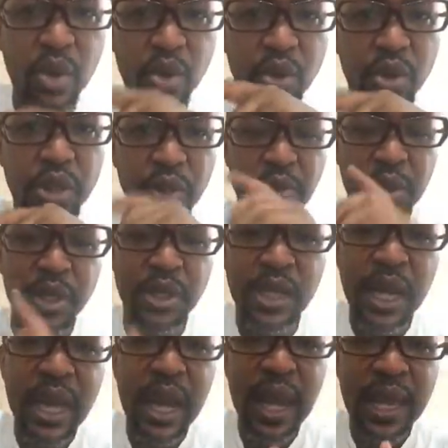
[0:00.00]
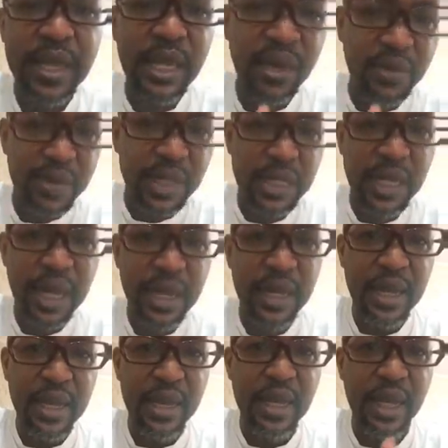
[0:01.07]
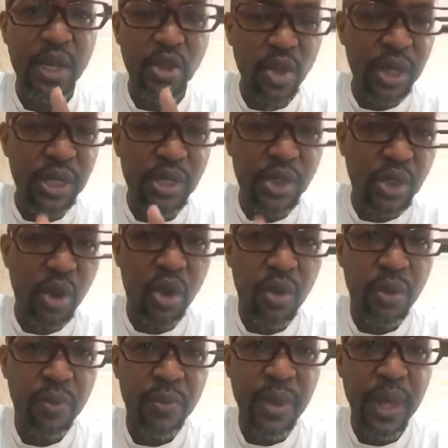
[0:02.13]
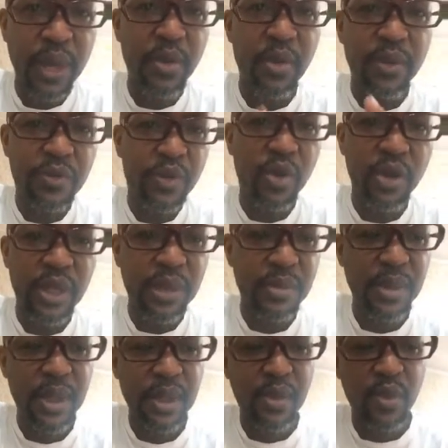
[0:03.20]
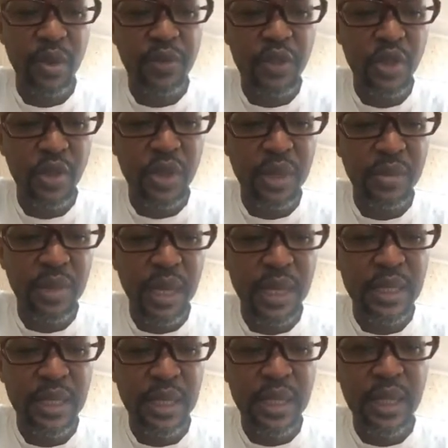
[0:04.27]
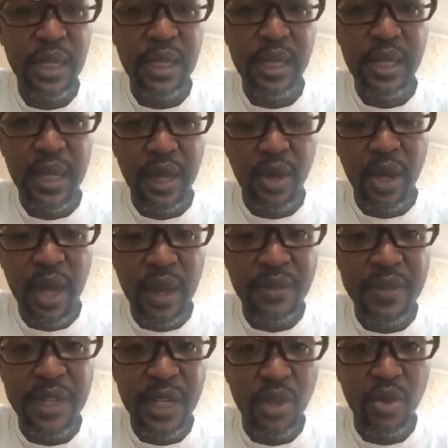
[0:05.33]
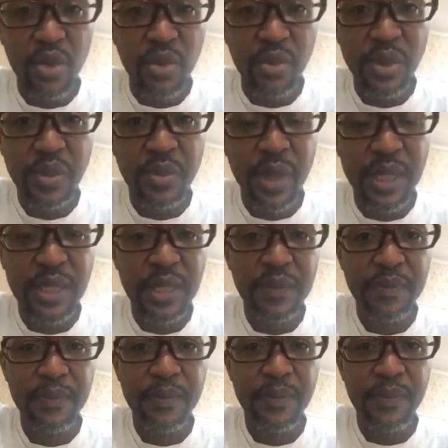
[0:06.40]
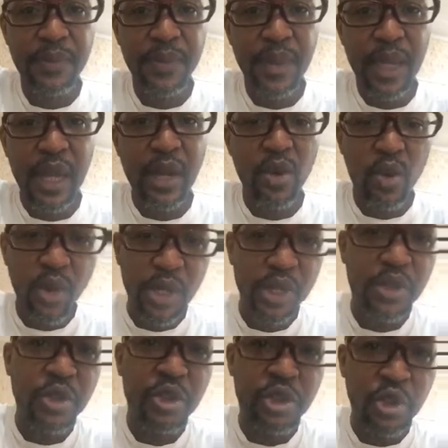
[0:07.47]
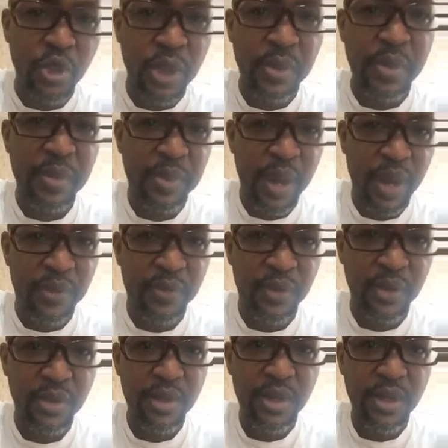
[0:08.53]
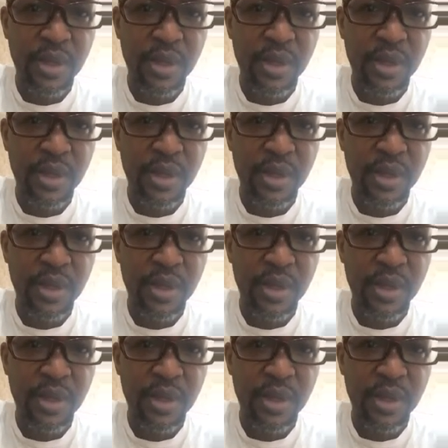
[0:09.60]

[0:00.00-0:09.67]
own hotel. Because at the end of the day, the Nyonis know, and we've showed them that they're going to have 10 rooms, but in order to truly be powerful,